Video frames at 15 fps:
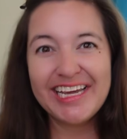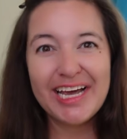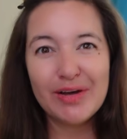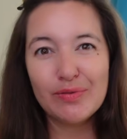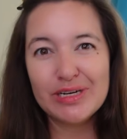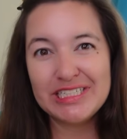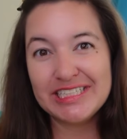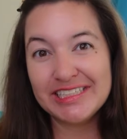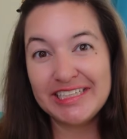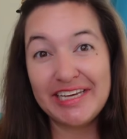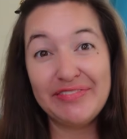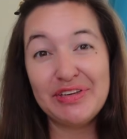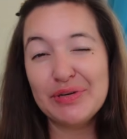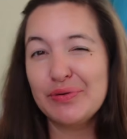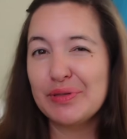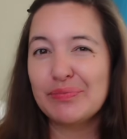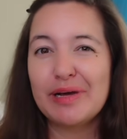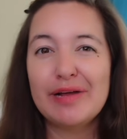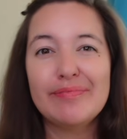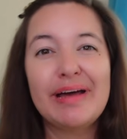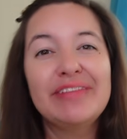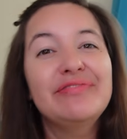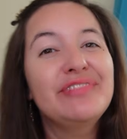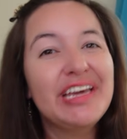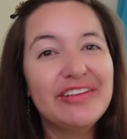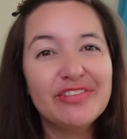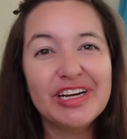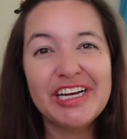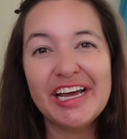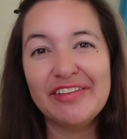I want to leave you with one of my
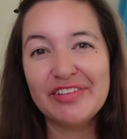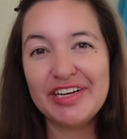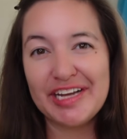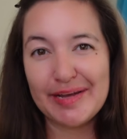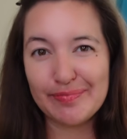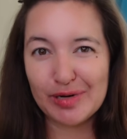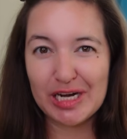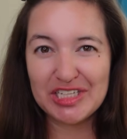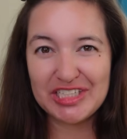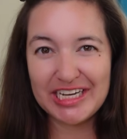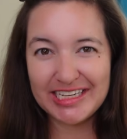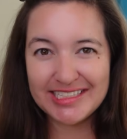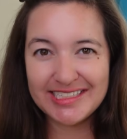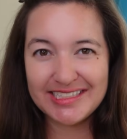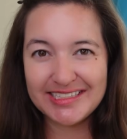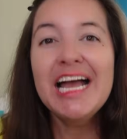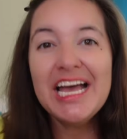favorite everyday projects.